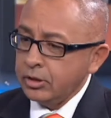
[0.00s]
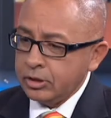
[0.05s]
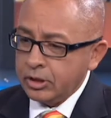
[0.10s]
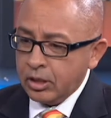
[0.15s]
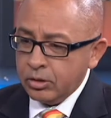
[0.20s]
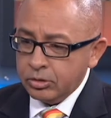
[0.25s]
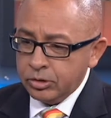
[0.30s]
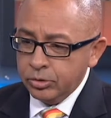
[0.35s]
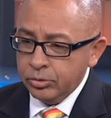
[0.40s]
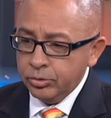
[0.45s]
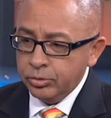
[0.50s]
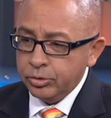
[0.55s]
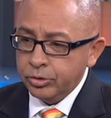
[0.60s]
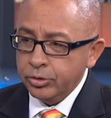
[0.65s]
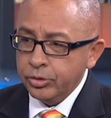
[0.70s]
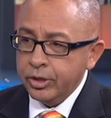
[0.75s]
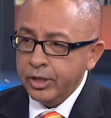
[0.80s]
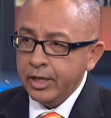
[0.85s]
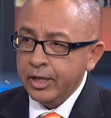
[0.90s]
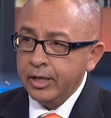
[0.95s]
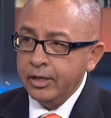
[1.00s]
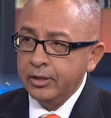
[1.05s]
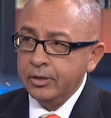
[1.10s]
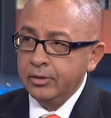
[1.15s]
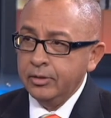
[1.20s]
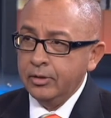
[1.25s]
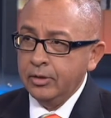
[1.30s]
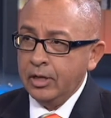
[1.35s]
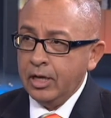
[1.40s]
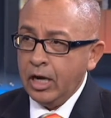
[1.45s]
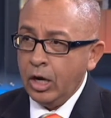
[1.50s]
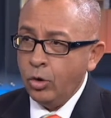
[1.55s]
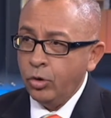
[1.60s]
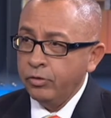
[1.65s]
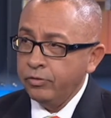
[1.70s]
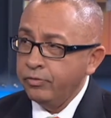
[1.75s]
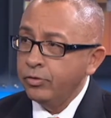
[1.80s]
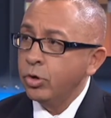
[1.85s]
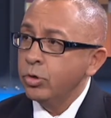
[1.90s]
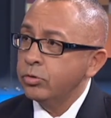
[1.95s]
Sao, to get
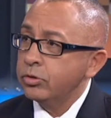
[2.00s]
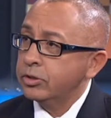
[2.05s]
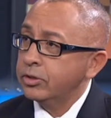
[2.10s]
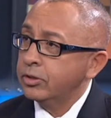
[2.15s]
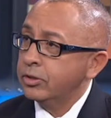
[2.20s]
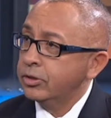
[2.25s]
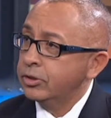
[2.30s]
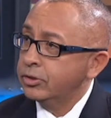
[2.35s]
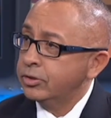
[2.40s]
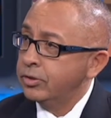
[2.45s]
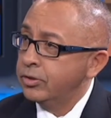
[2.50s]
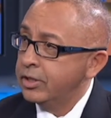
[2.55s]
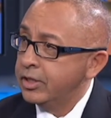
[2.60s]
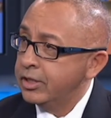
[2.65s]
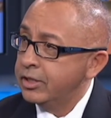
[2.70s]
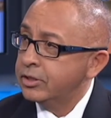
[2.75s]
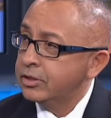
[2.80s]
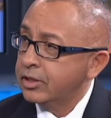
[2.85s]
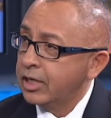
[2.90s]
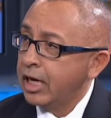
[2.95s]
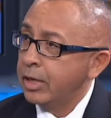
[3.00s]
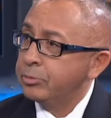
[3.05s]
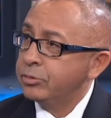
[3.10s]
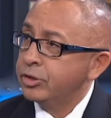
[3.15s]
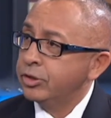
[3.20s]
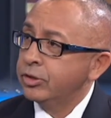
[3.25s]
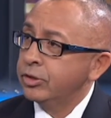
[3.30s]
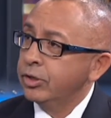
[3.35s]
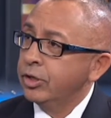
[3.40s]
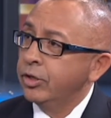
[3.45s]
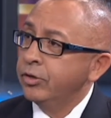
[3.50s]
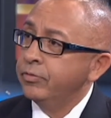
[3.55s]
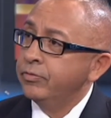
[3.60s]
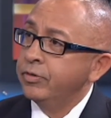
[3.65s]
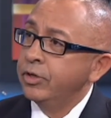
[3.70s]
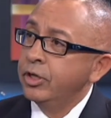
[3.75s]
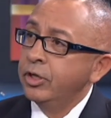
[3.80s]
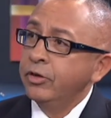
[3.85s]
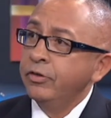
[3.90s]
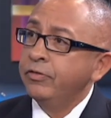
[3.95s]
our folks to these types
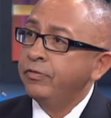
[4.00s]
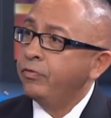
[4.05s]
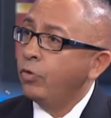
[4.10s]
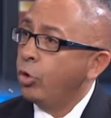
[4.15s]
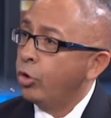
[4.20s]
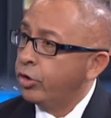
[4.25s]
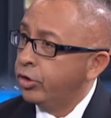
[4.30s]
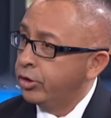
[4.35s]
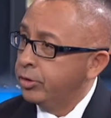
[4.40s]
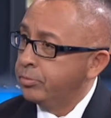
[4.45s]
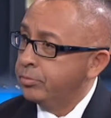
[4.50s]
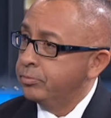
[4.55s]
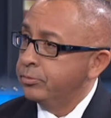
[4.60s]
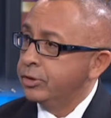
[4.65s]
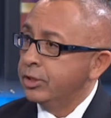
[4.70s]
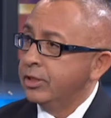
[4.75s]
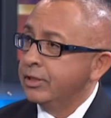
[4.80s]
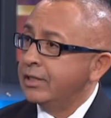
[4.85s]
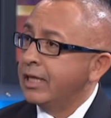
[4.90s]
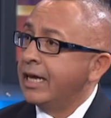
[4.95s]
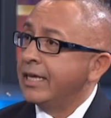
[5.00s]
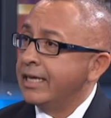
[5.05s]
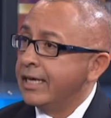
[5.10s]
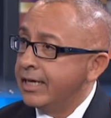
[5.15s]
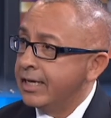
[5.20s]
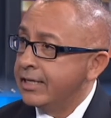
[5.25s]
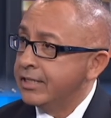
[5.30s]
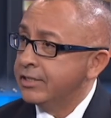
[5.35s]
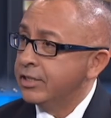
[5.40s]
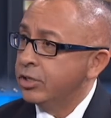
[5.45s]
of forums and talleres